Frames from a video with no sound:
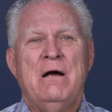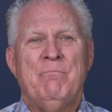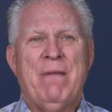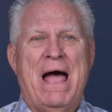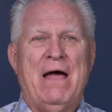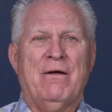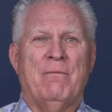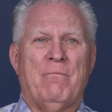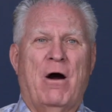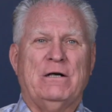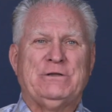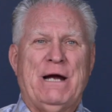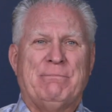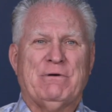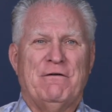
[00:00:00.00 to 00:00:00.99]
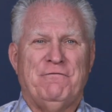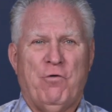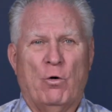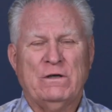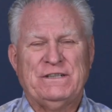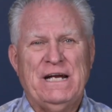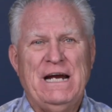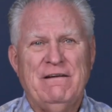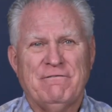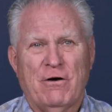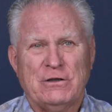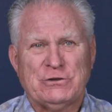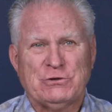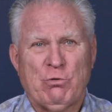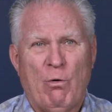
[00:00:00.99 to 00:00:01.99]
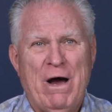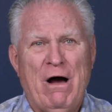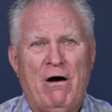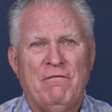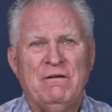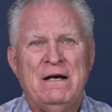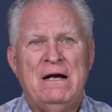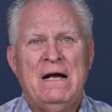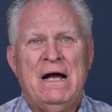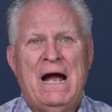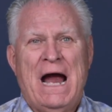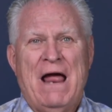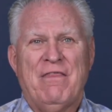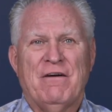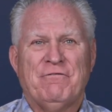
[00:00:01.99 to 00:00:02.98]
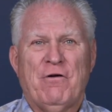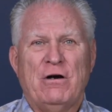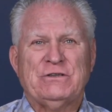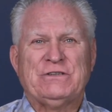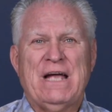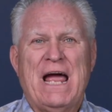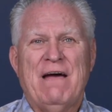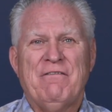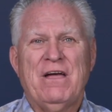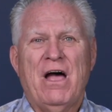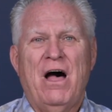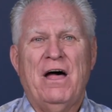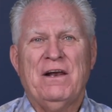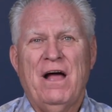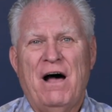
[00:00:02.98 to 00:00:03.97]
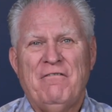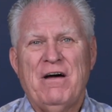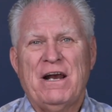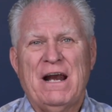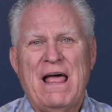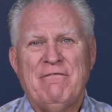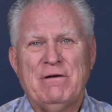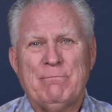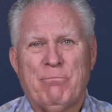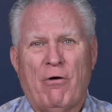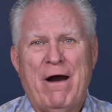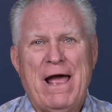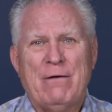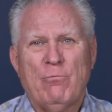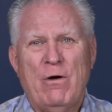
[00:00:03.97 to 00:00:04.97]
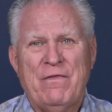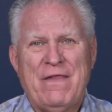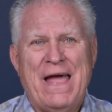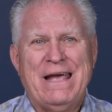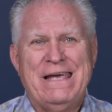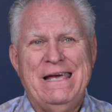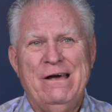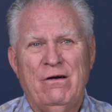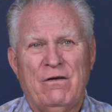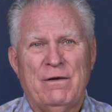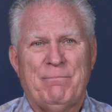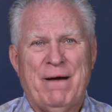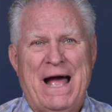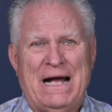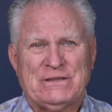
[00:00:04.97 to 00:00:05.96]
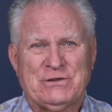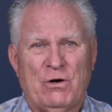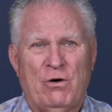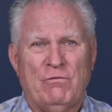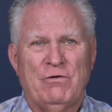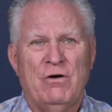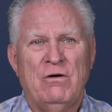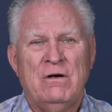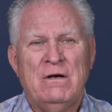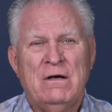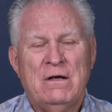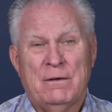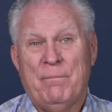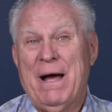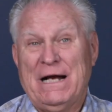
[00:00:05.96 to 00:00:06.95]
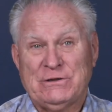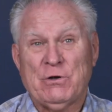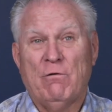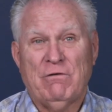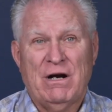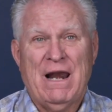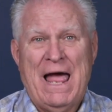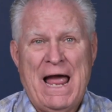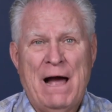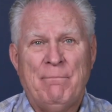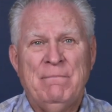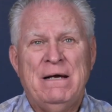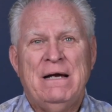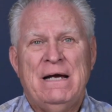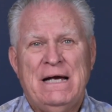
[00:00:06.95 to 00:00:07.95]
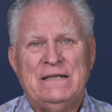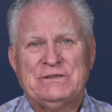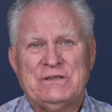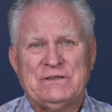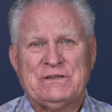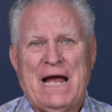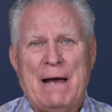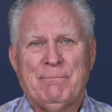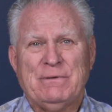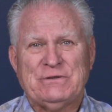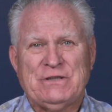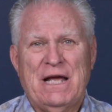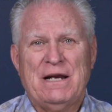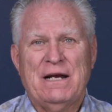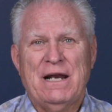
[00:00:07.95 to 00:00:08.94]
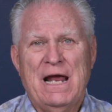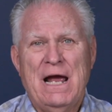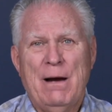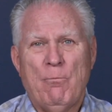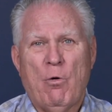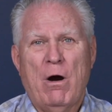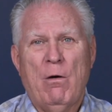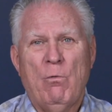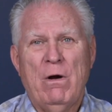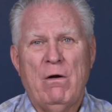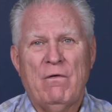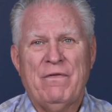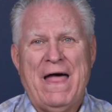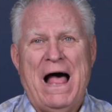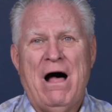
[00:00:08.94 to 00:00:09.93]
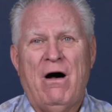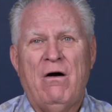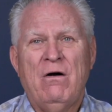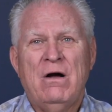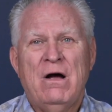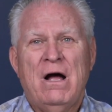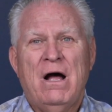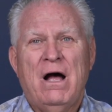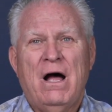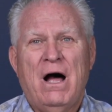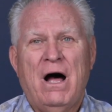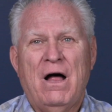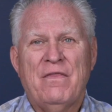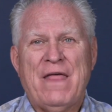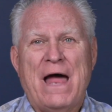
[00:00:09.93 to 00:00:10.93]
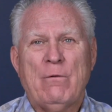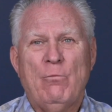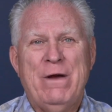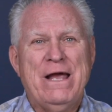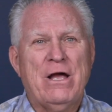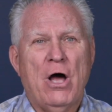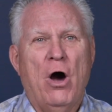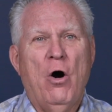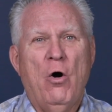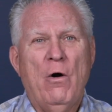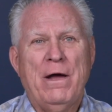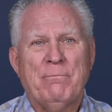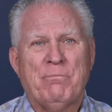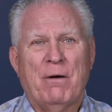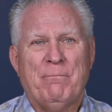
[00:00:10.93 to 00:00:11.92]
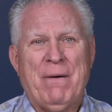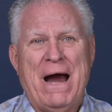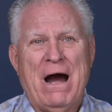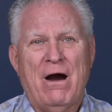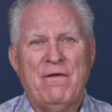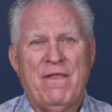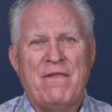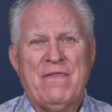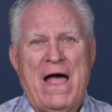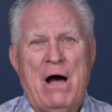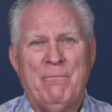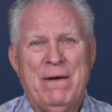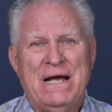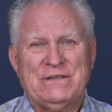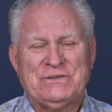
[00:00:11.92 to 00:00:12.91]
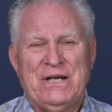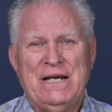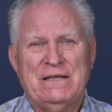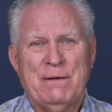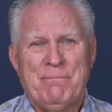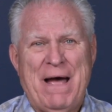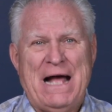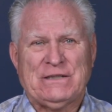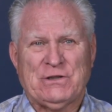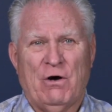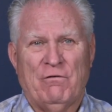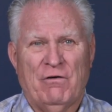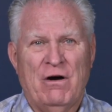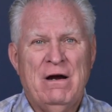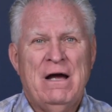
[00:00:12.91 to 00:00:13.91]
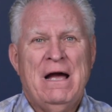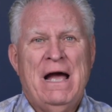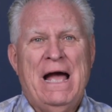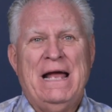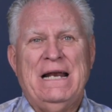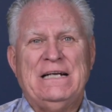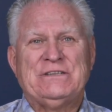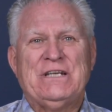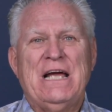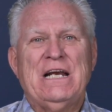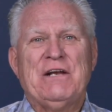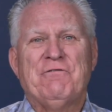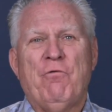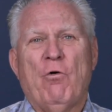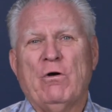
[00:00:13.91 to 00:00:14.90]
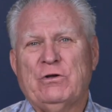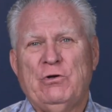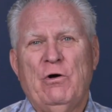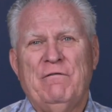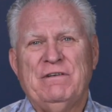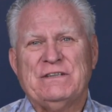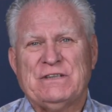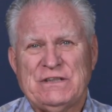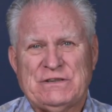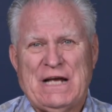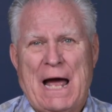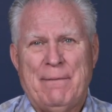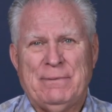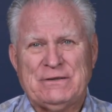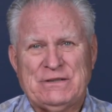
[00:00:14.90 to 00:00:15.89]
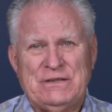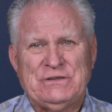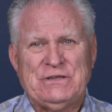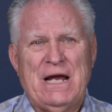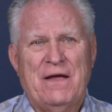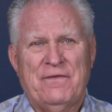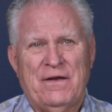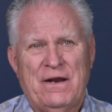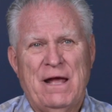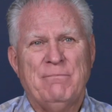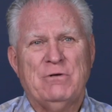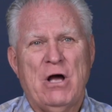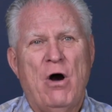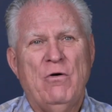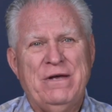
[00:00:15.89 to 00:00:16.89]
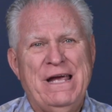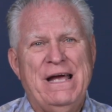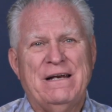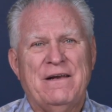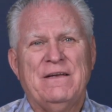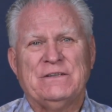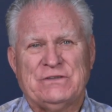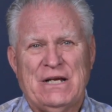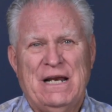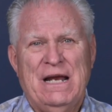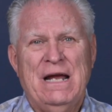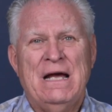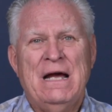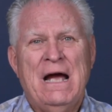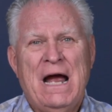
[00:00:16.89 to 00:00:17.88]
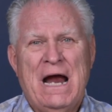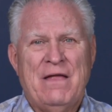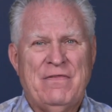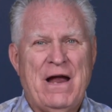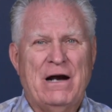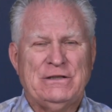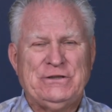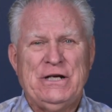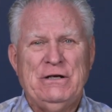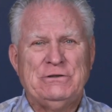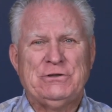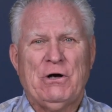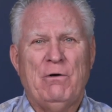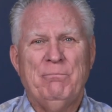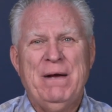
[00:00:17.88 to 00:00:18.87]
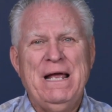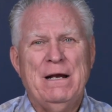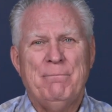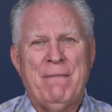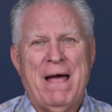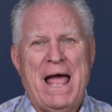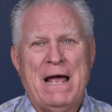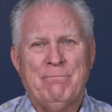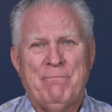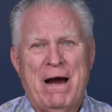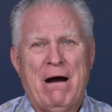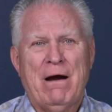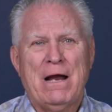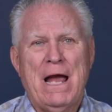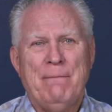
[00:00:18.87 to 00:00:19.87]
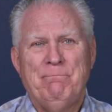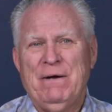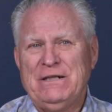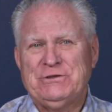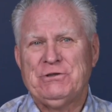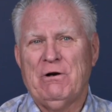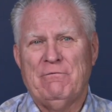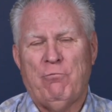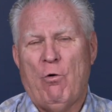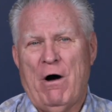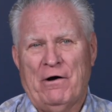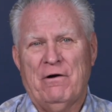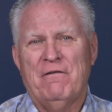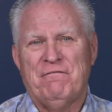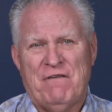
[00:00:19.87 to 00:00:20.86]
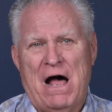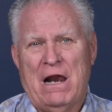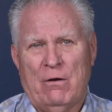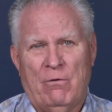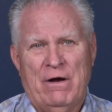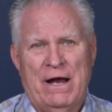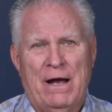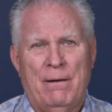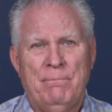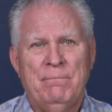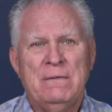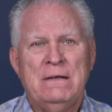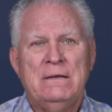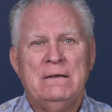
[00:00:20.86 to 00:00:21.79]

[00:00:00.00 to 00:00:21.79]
Mark chapter 14, verse 12, and the first day of unleavened bread, when they kill the Passover lamb, his disciples said unto him, where wilt thou that we go and prepare that thou mayest eat the Passover? And he sendeth forth two of his disciples and saith unto them, go ye into the city, and there you shall meet a man bearing a pitcher of water, follow him.